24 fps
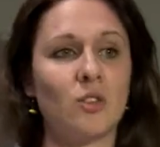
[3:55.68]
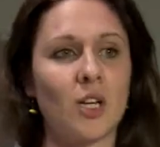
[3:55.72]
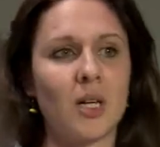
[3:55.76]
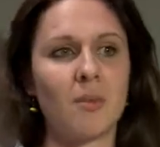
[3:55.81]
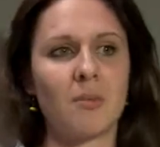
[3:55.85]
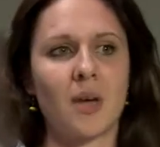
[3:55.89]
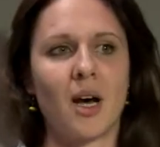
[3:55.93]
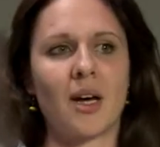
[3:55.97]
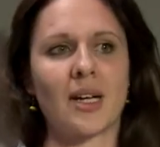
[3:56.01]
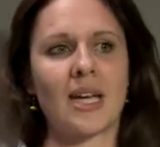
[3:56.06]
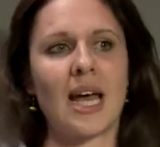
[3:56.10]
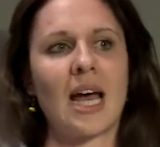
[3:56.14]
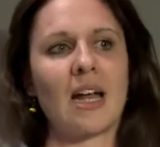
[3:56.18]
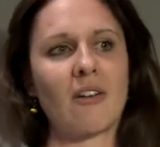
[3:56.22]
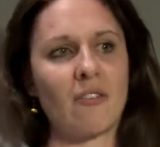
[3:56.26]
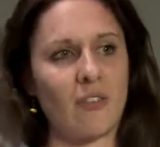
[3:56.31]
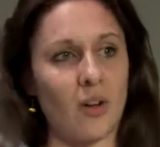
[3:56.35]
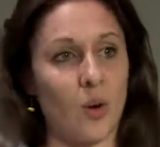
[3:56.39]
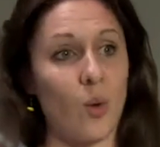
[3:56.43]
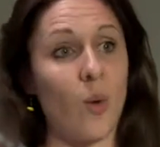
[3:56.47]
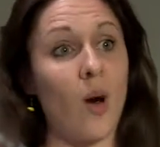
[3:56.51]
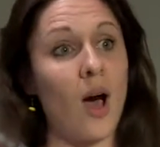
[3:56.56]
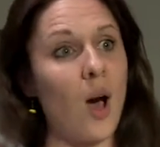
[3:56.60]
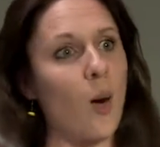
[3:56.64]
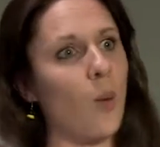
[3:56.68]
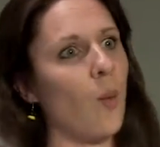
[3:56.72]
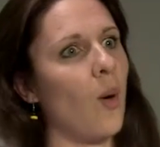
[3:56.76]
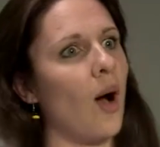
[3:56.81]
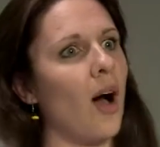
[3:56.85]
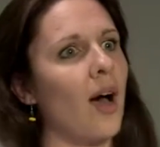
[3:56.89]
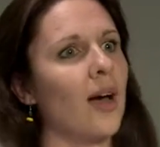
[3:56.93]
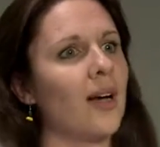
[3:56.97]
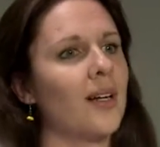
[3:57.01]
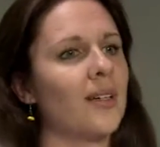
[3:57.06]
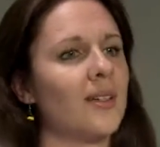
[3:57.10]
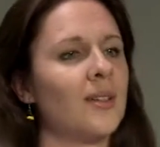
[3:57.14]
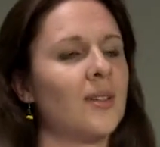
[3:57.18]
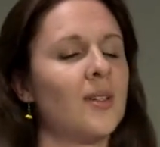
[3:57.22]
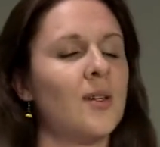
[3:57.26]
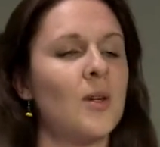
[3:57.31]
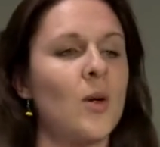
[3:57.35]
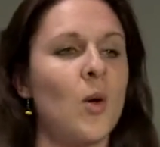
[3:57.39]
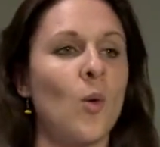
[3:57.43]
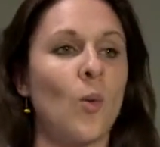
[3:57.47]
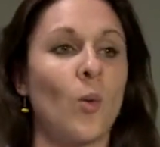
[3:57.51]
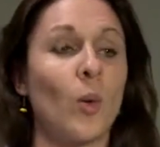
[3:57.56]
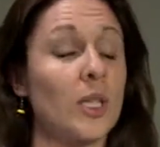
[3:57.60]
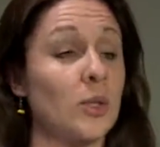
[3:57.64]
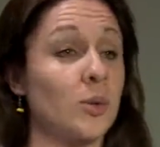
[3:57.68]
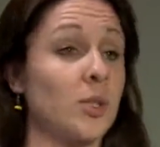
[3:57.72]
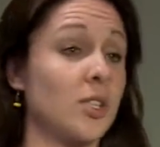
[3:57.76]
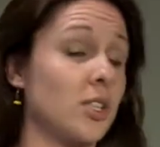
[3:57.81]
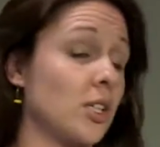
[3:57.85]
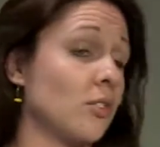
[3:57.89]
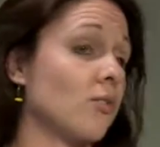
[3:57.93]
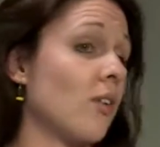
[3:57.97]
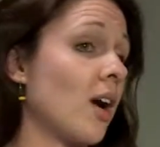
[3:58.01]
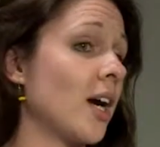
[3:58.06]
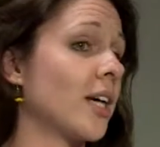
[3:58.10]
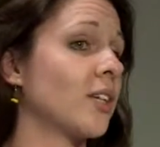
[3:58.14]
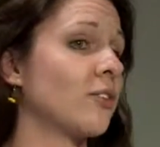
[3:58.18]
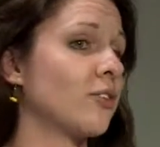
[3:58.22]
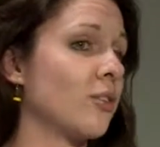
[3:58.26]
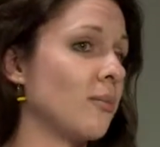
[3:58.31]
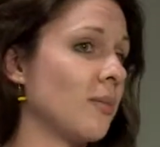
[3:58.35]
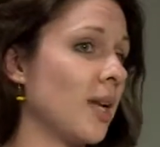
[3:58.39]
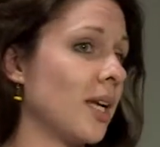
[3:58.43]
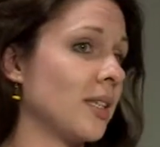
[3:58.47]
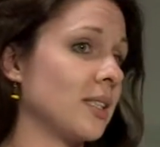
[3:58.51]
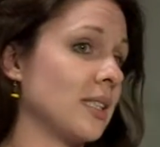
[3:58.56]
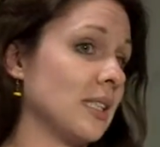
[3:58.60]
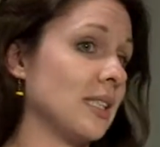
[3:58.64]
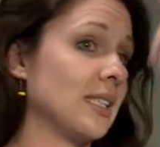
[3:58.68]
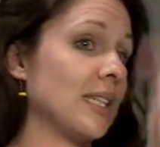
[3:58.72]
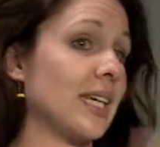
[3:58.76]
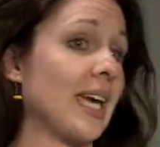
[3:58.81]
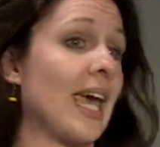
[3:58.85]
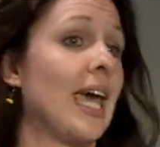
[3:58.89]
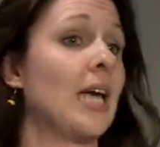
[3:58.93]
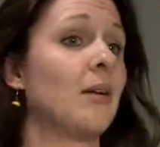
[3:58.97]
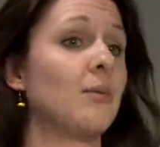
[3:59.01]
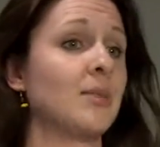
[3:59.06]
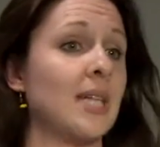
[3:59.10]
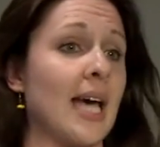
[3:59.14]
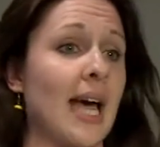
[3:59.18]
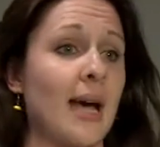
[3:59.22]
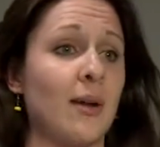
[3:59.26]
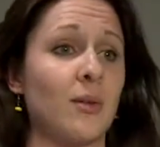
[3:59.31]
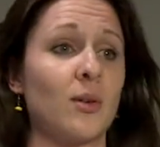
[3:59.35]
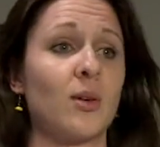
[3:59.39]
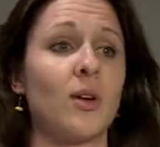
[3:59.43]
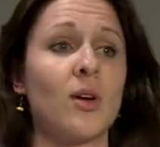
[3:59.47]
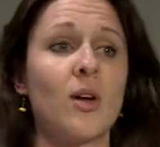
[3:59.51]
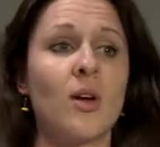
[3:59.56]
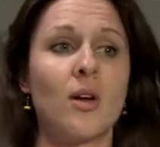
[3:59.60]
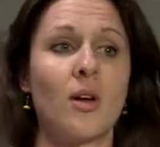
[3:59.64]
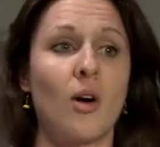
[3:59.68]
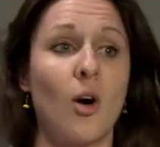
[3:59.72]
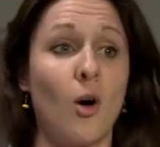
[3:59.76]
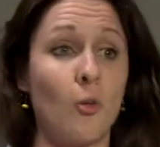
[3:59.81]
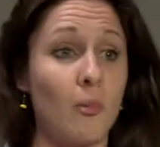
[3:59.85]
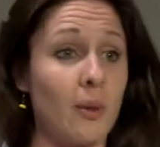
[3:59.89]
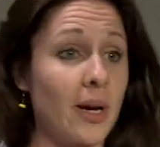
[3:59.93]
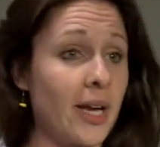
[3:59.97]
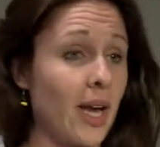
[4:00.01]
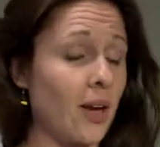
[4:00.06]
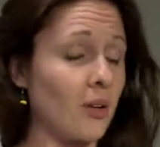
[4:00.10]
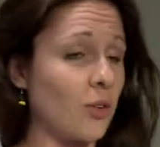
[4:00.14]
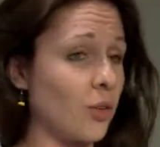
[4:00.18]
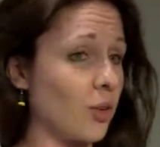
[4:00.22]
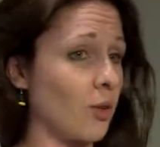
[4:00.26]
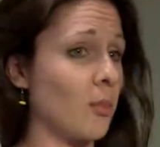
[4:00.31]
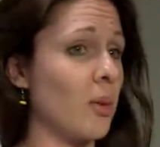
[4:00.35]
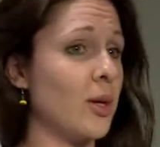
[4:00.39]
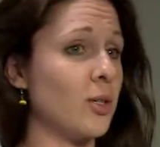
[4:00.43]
dream that I'd had for quite a while which was to ride from London to Cape Town on my own on a